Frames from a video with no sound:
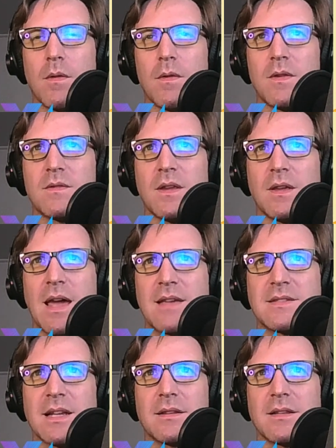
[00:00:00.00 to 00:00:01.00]
This thing has
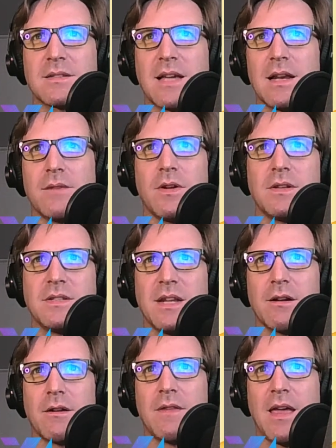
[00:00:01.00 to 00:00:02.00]
like this kind of a
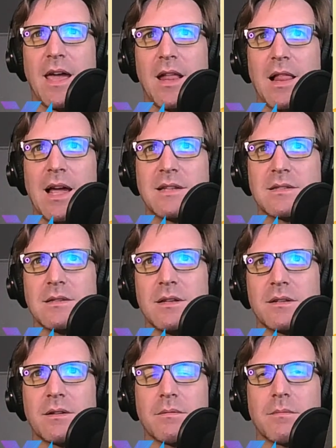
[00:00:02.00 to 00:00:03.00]
deer in the headlights
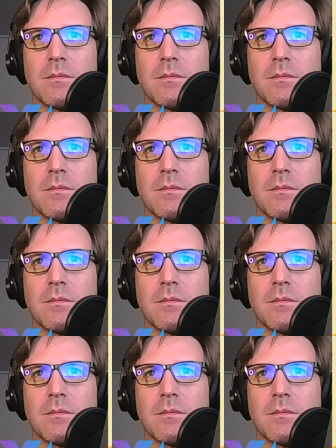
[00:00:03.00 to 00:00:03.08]
look.